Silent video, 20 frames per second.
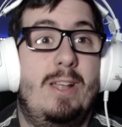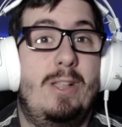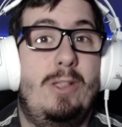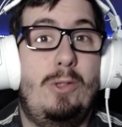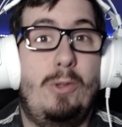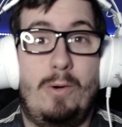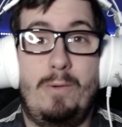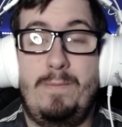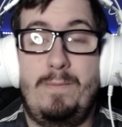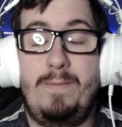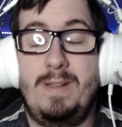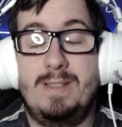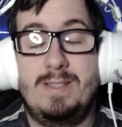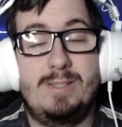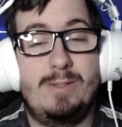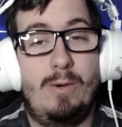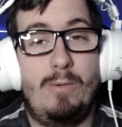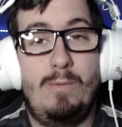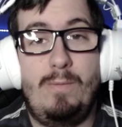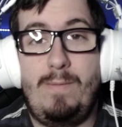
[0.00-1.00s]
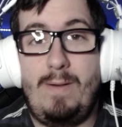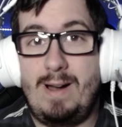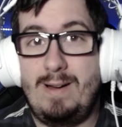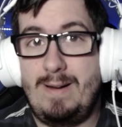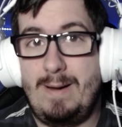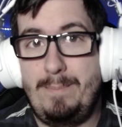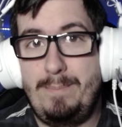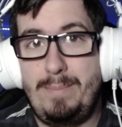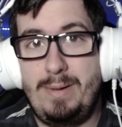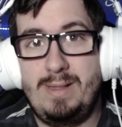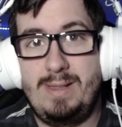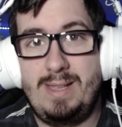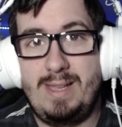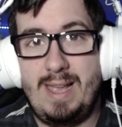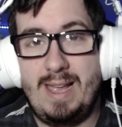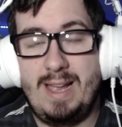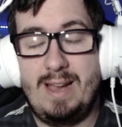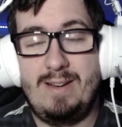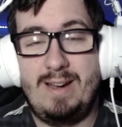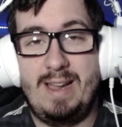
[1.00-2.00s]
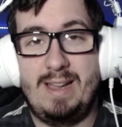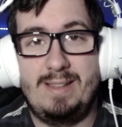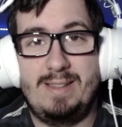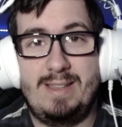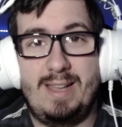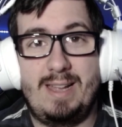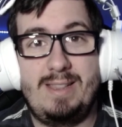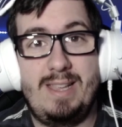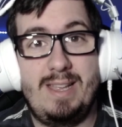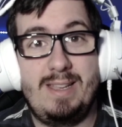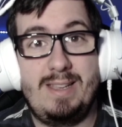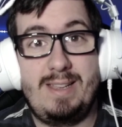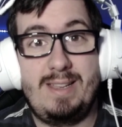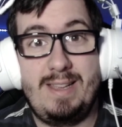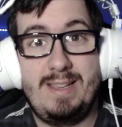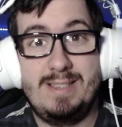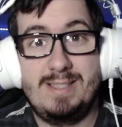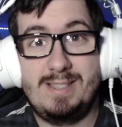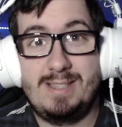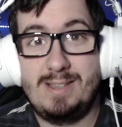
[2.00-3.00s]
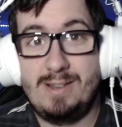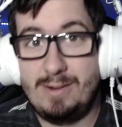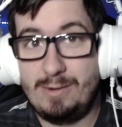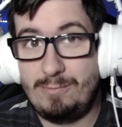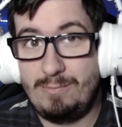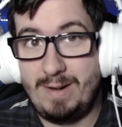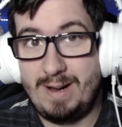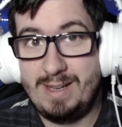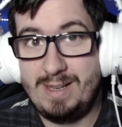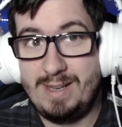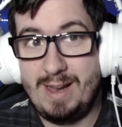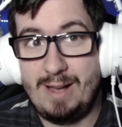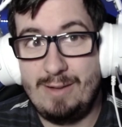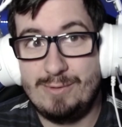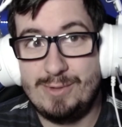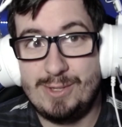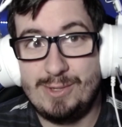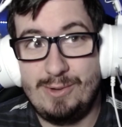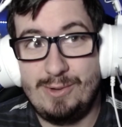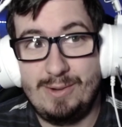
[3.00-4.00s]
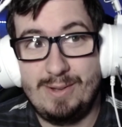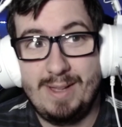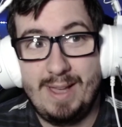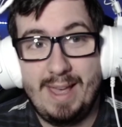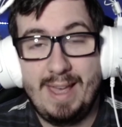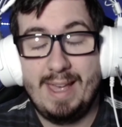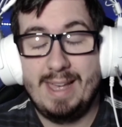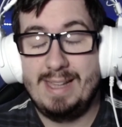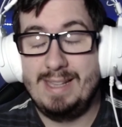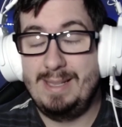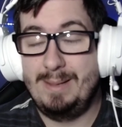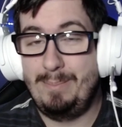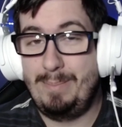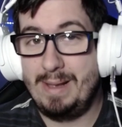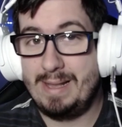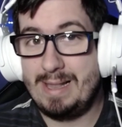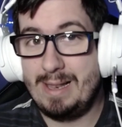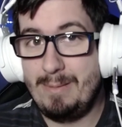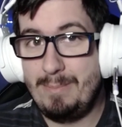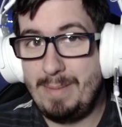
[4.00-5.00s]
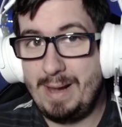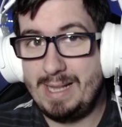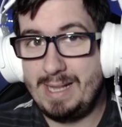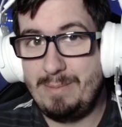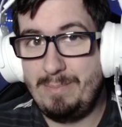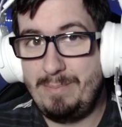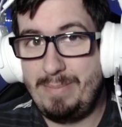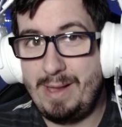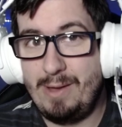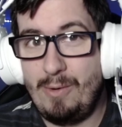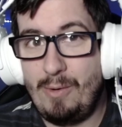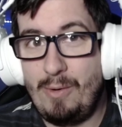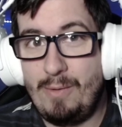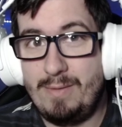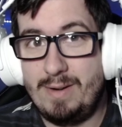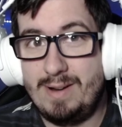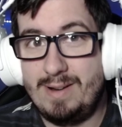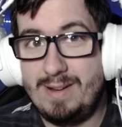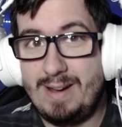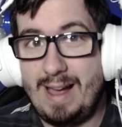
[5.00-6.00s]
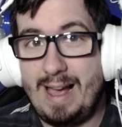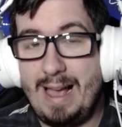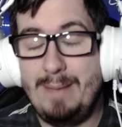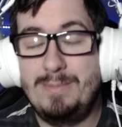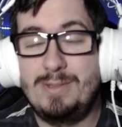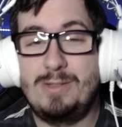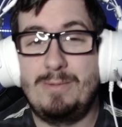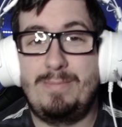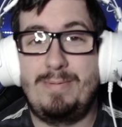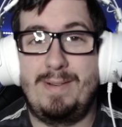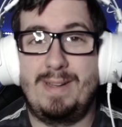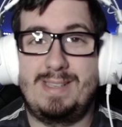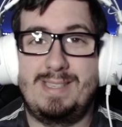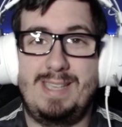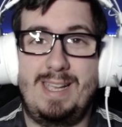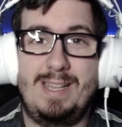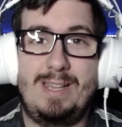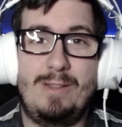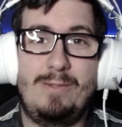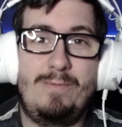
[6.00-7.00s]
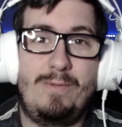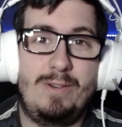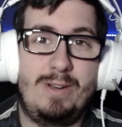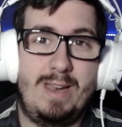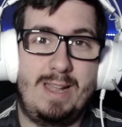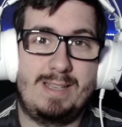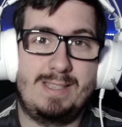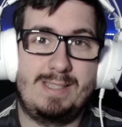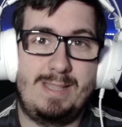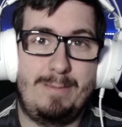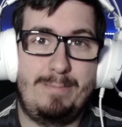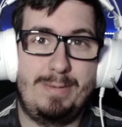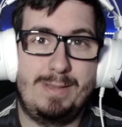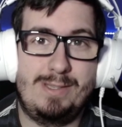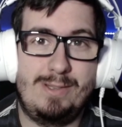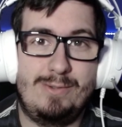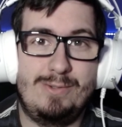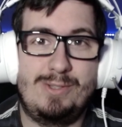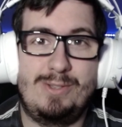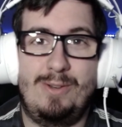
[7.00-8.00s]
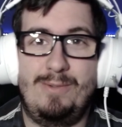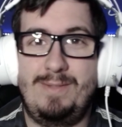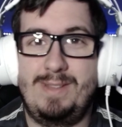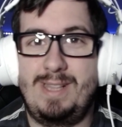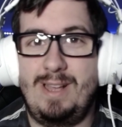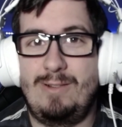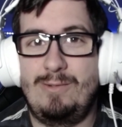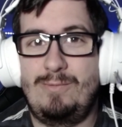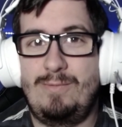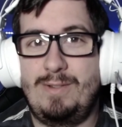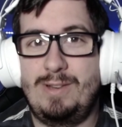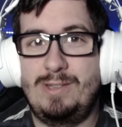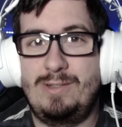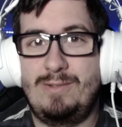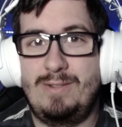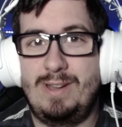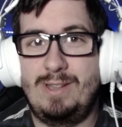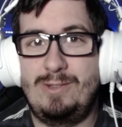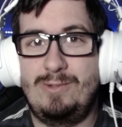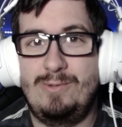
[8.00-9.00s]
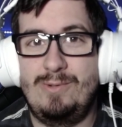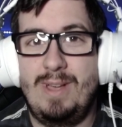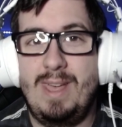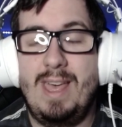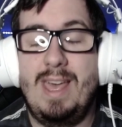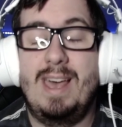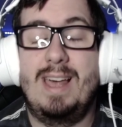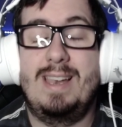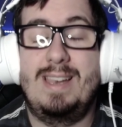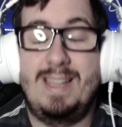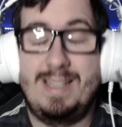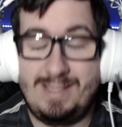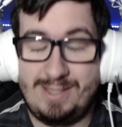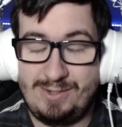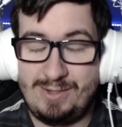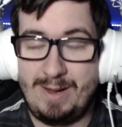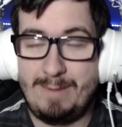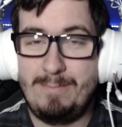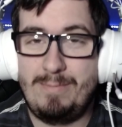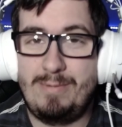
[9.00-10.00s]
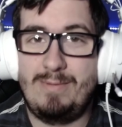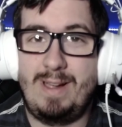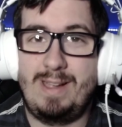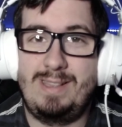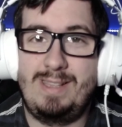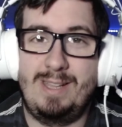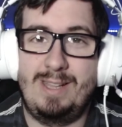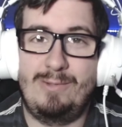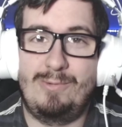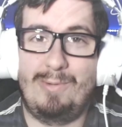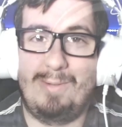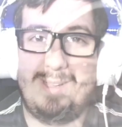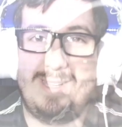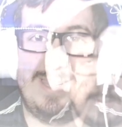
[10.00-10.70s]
Thorfinn so far up in the air, and I think he's hurt right now, so the battle might be over. I'm super excited for next episode, so without further ado, let's jump right into it.